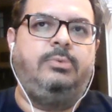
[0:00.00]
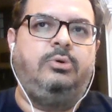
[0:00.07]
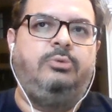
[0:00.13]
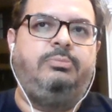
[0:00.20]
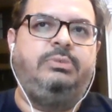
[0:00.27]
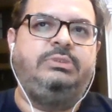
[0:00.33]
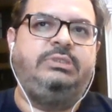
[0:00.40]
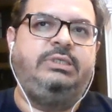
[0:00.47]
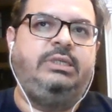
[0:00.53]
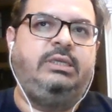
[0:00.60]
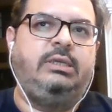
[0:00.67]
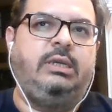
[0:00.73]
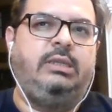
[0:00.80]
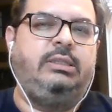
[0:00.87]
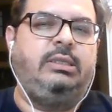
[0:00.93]
OpenJDK,
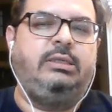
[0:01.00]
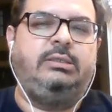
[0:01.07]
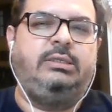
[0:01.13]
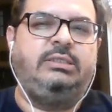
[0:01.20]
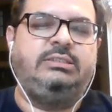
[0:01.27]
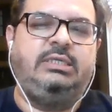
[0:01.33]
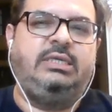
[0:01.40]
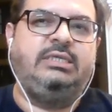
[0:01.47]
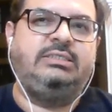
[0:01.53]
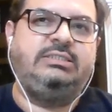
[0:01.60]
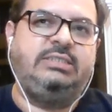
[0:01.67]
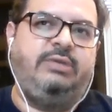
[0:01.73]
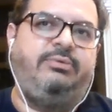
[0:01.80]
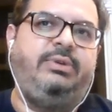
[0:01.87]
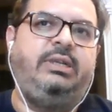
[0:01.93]
I think TCK
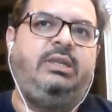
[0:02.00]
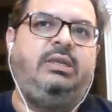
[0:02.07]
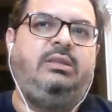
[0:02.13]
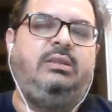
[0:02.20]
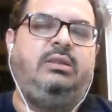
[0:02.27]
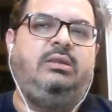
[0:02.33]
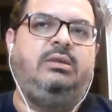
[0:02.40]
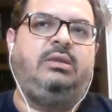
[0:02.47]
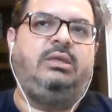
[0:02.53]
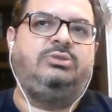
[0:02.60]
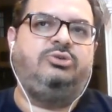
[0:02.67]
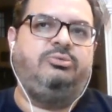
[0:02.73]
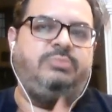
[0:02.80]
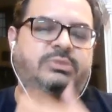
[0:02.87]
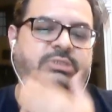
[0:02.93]
17
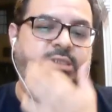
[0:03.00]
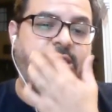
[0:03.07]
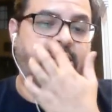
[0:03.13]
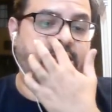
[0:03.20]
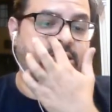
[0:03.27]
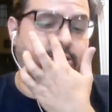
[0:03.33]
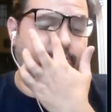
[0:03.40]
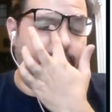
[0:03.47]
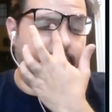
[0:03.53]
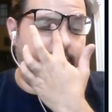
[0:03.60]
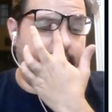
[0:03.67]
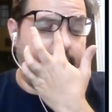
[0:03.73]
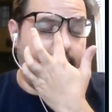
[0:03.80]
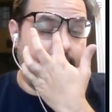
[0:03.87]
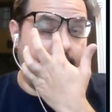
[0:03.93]
against OpenJDK
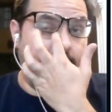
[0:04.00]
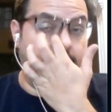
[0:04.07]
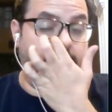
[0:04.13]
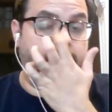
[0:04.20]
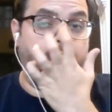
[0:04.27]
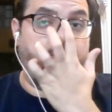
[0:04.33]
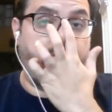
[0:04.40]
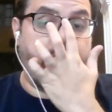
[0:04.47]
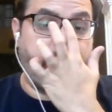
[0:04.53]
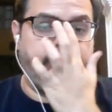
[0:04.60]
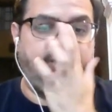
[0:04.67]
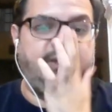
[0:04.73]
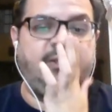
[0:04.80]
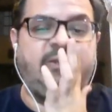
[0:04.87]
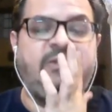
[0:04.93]
17 in a Docker
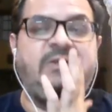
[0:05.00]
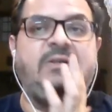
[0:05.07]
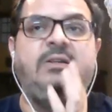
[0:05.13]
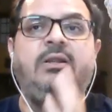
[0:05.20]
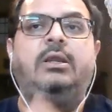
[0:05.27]
container.